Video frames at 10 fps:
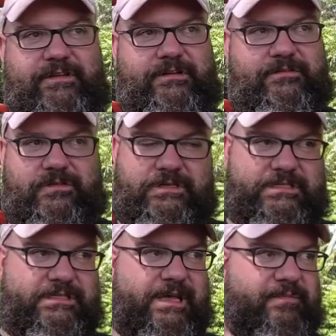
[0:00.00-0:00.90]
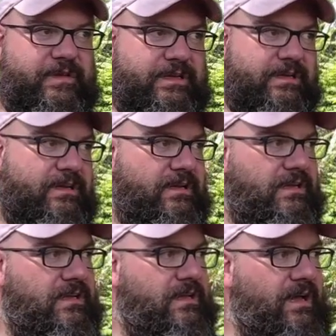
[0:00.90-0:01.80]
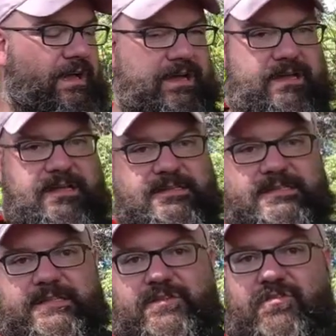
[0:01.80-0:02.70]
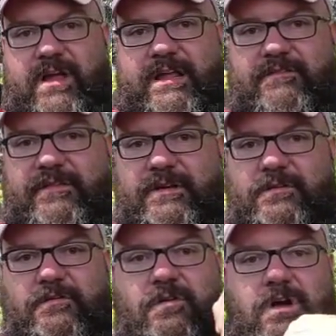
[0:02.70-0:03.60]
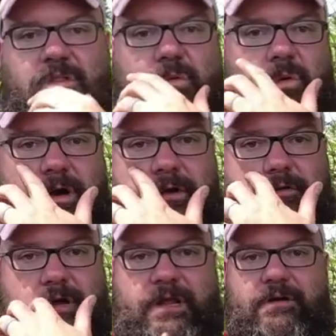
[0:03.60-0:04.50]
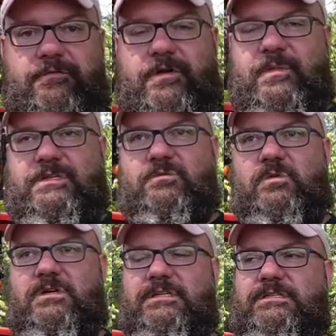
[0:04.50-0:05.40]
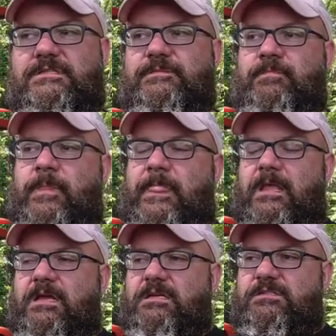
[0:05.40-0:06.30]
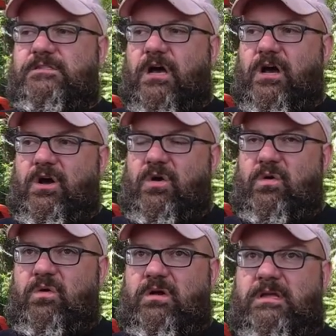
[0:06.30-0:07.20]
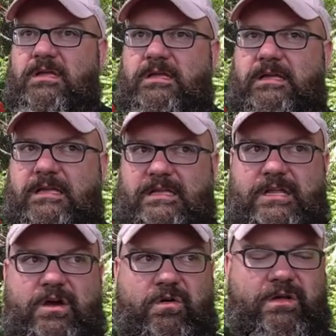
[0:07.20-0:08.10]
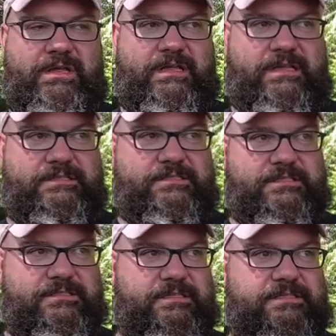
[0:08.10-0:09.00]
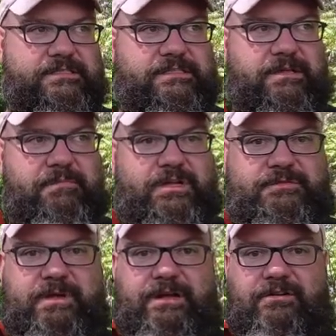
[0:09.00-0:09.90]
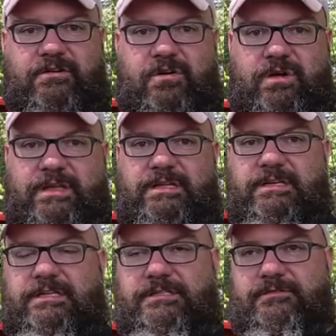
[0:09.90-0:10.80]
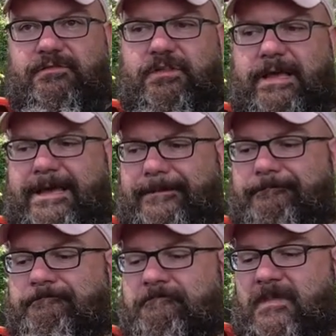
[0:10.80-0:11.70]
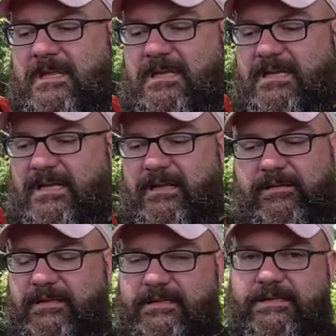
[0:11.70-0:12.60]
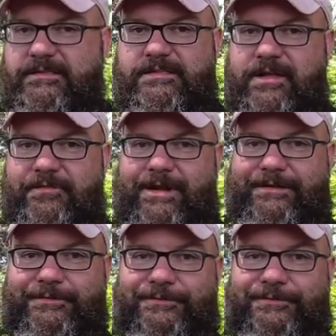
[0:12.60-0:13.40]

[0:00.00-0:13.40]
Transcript: field for his septic. Uh, it's in the drain field for all the water runoff from his woods. So, you know, it, it's just it's just a much better growing condition for the hay. It, it's not the right